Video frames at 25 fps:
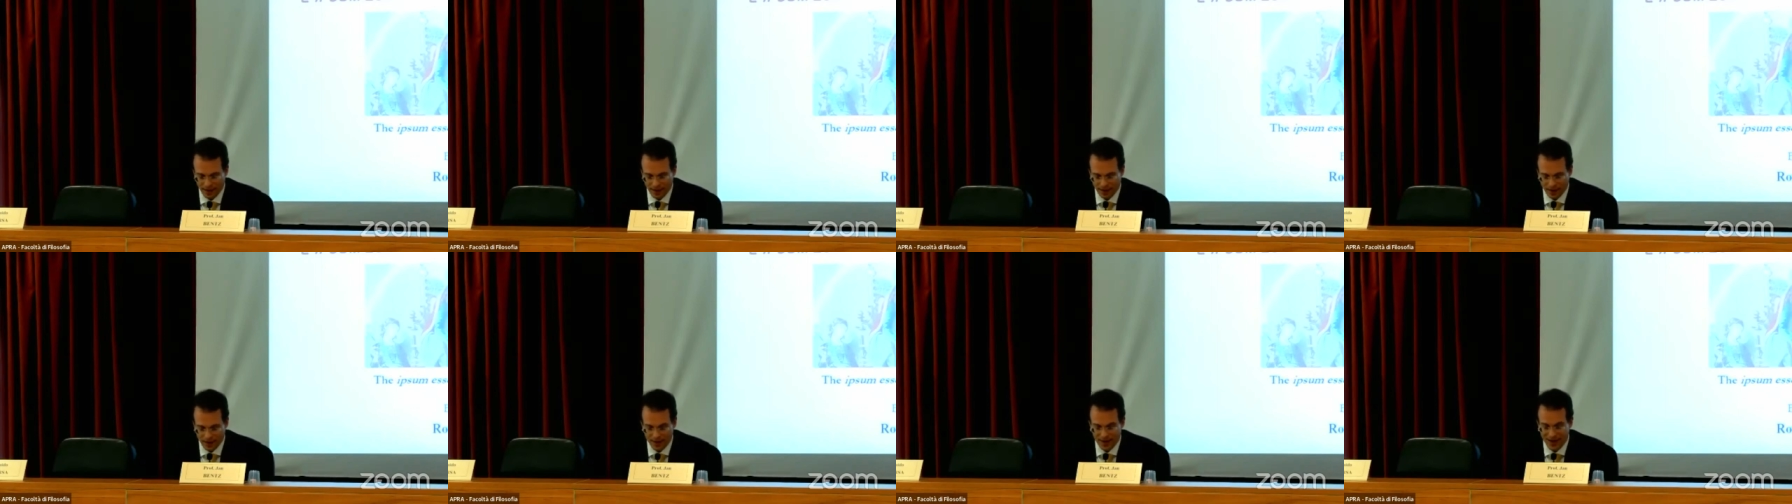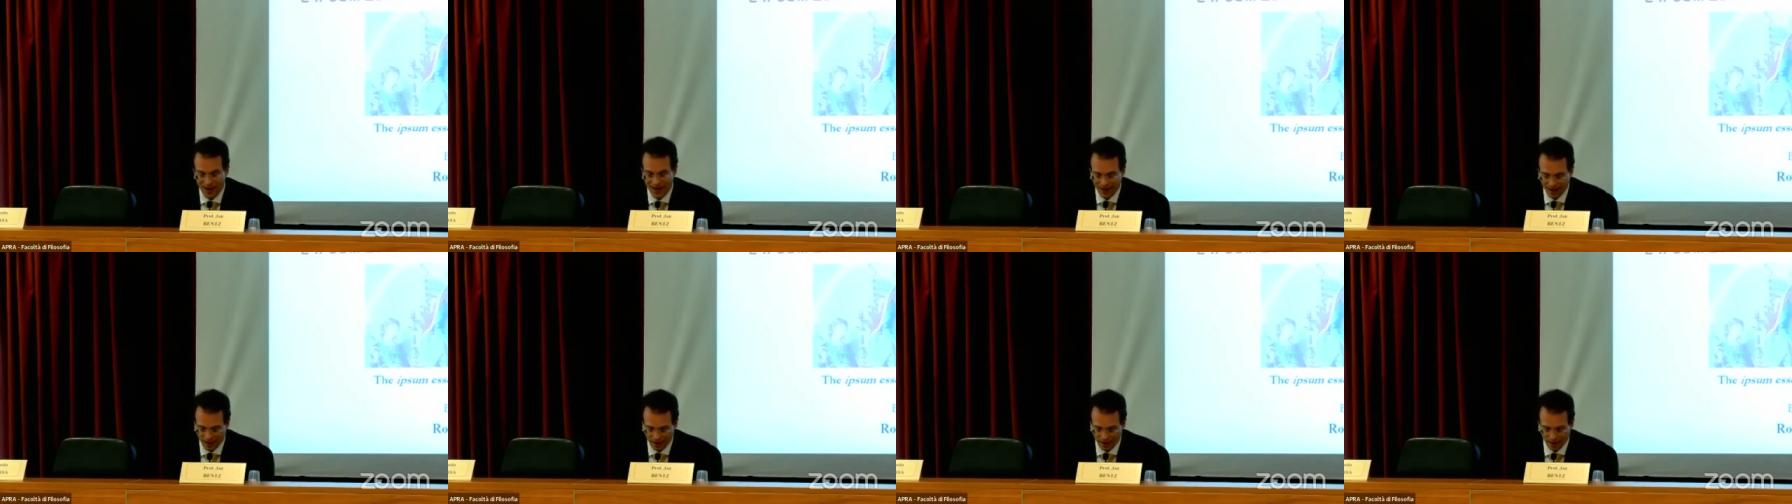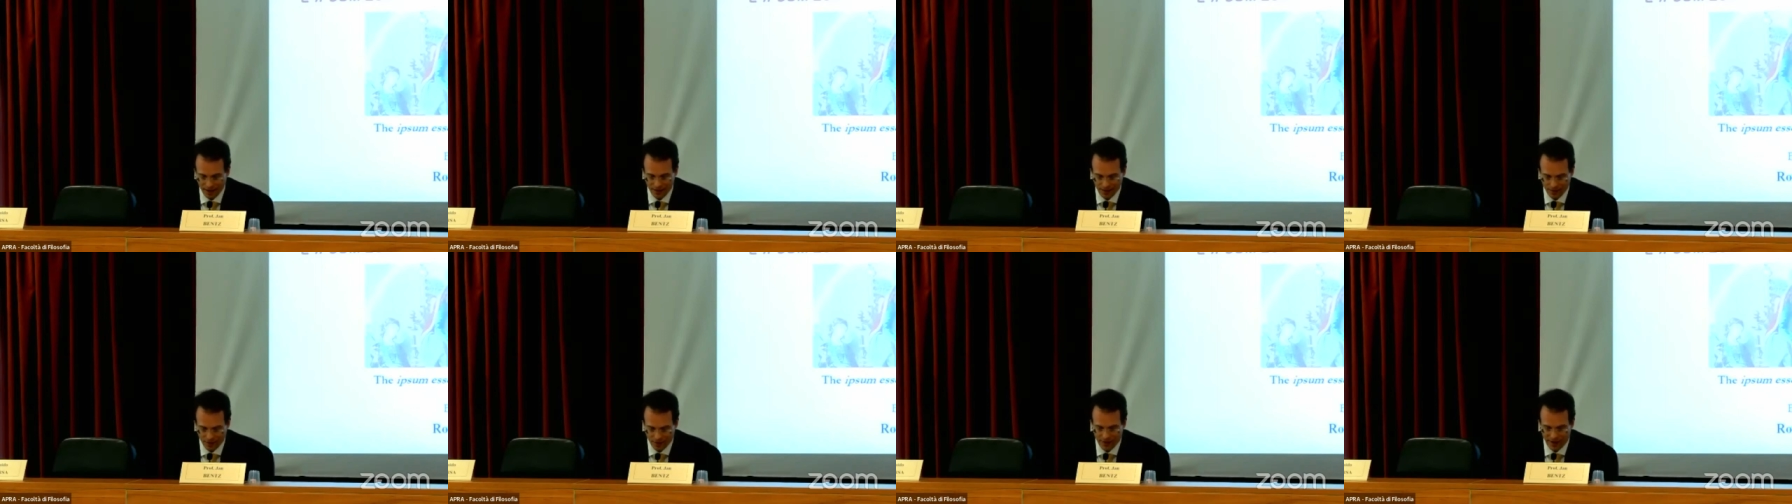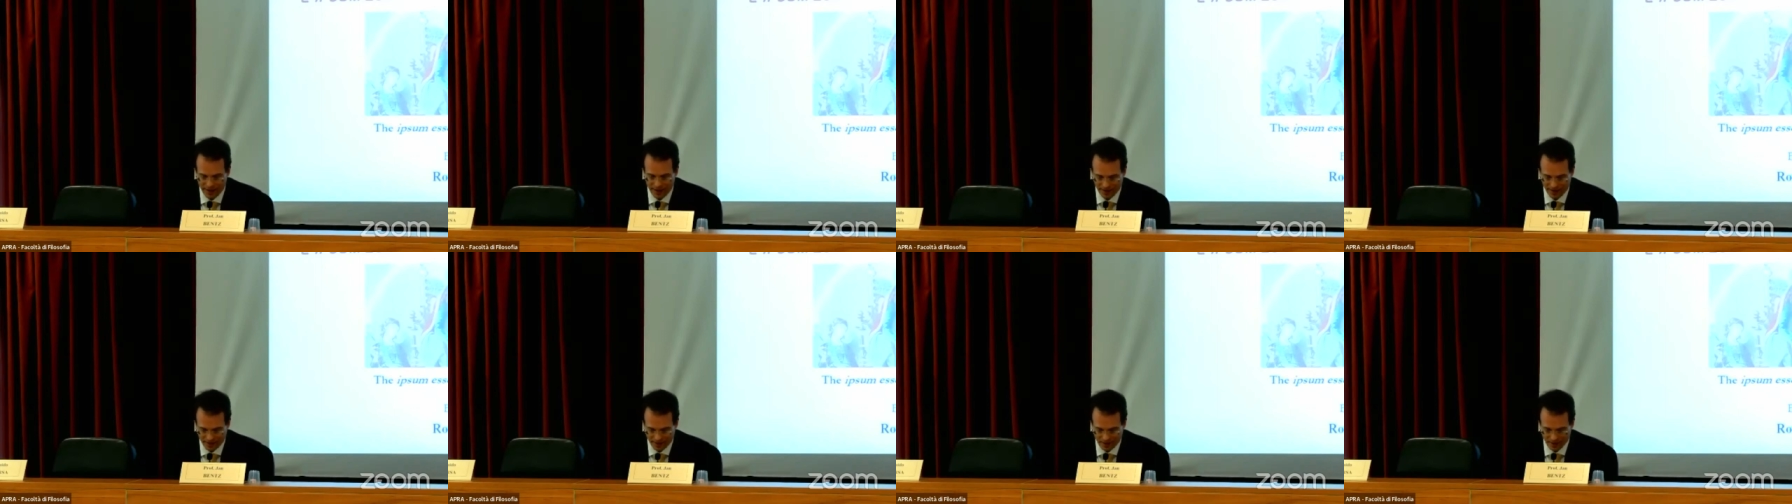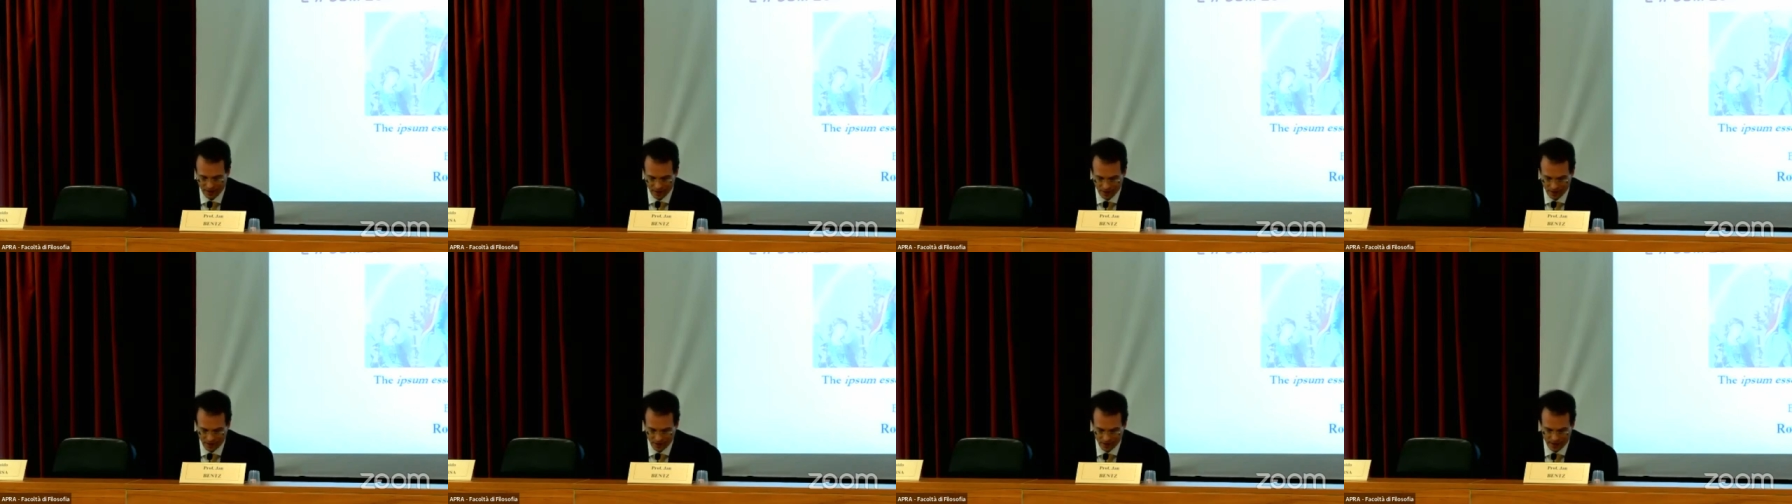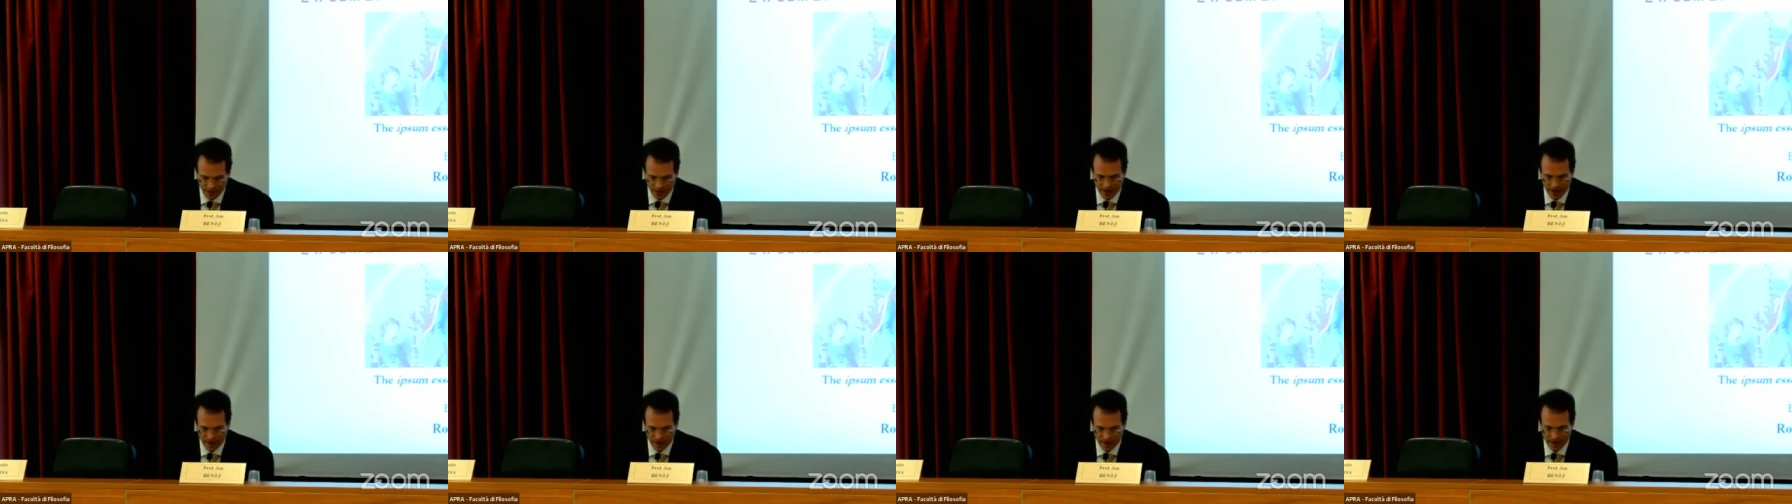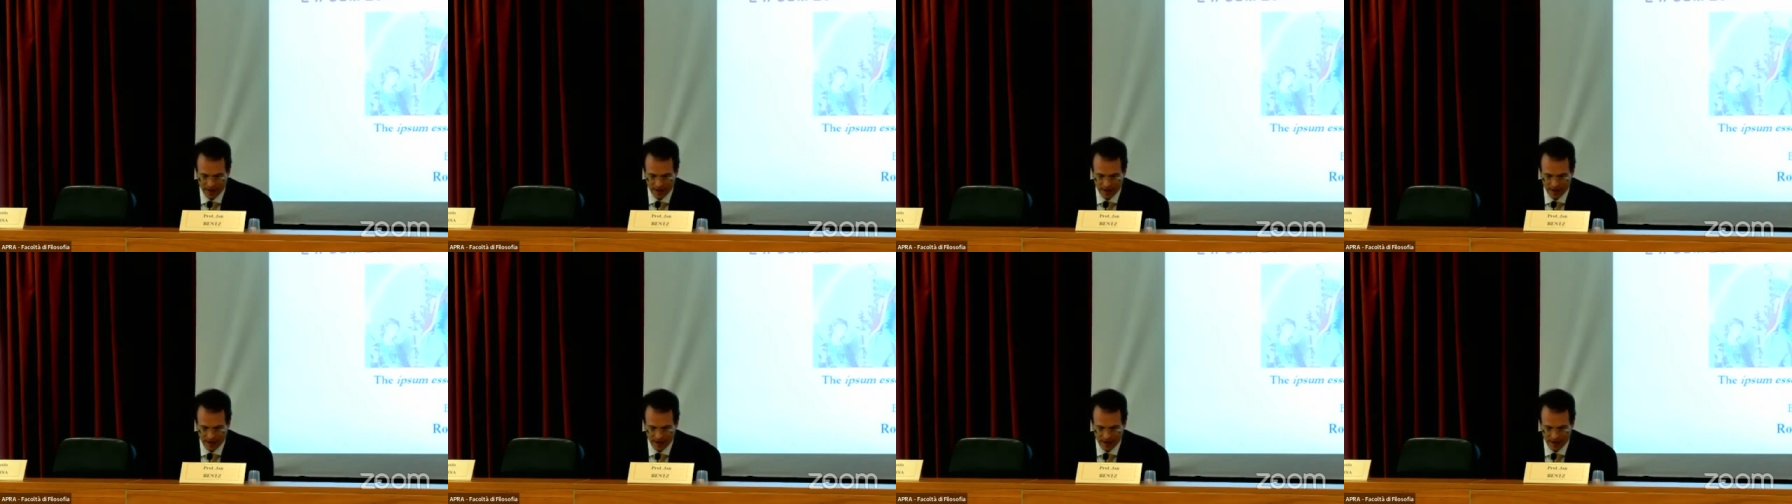The nothingness of essence,